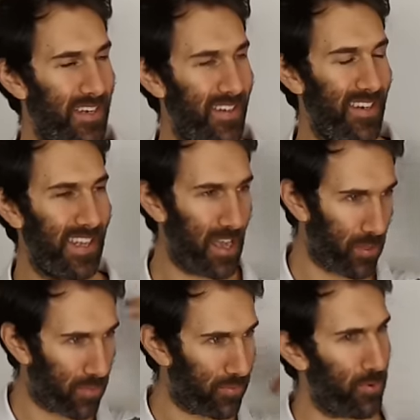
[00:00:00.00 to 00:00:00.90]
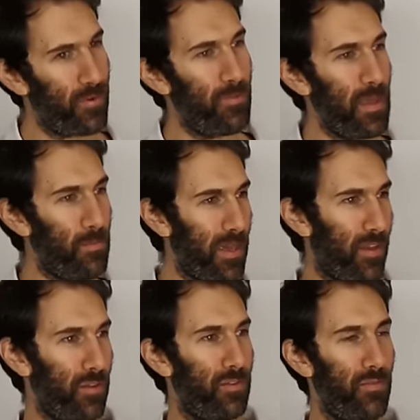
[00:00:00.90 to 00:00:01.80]
didn't get through to me
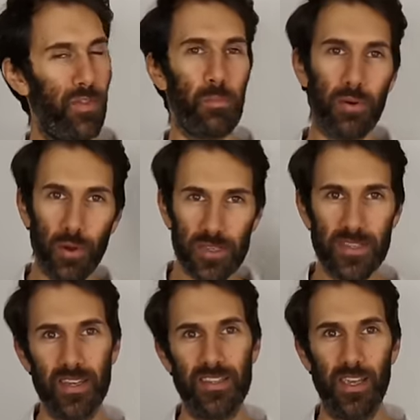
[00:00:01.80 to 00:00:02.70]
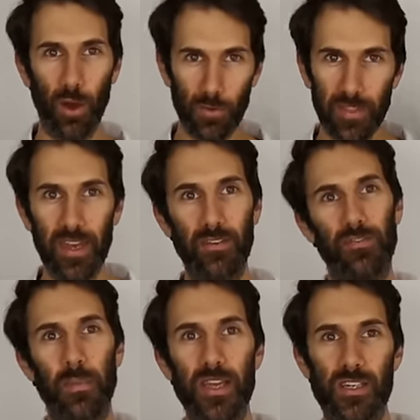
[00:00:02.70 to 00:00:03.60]
because of the processing of that
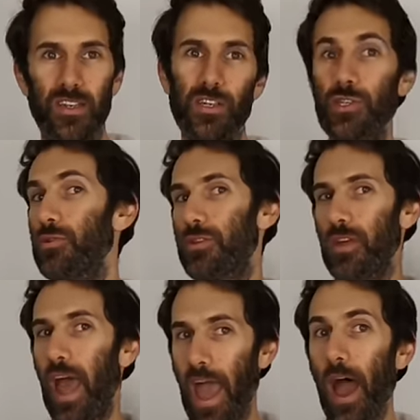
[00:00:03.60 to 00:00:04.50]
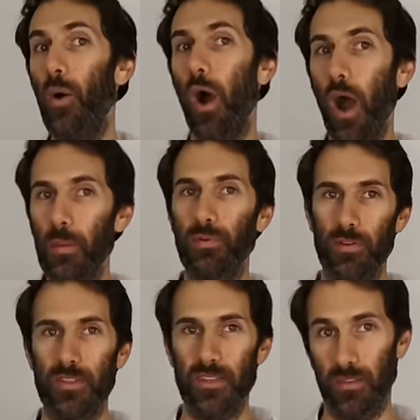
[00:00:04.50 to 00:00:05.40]
information due to how I
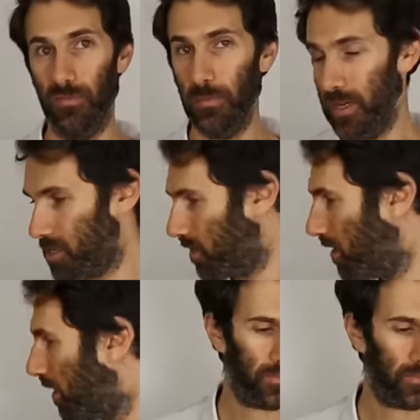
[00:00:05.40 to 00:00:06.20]
process information.